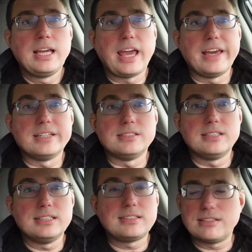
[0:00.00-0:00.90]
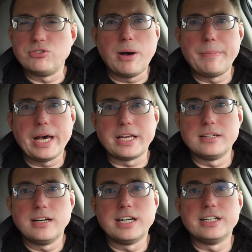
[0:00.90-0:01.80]
and it's not
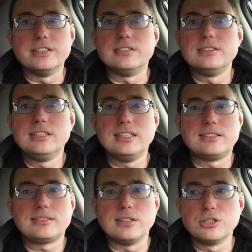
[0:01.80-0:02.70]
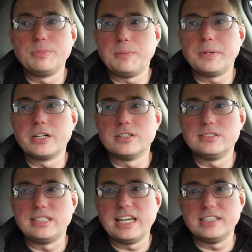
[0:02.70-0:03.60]
bad. It's a little bit bigger
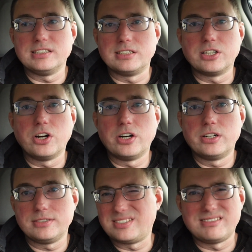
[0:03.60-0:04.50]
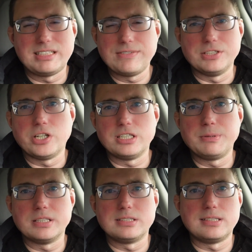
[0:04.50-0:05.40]
than the car, it's definitely not as
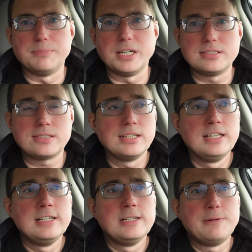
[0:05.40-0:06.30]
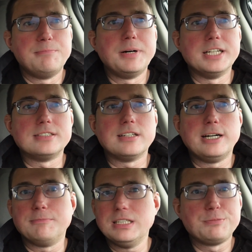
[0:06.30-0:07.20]
big as the bus. But
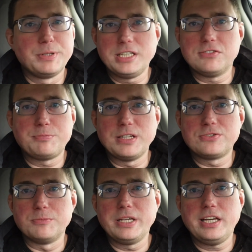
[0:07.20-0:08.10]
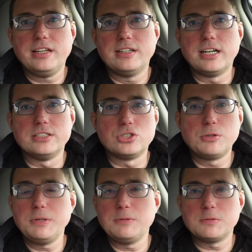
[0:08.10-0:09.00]
it's plenty of space for me. There
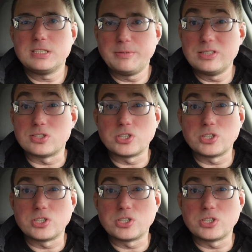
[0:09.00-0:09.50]
should be space to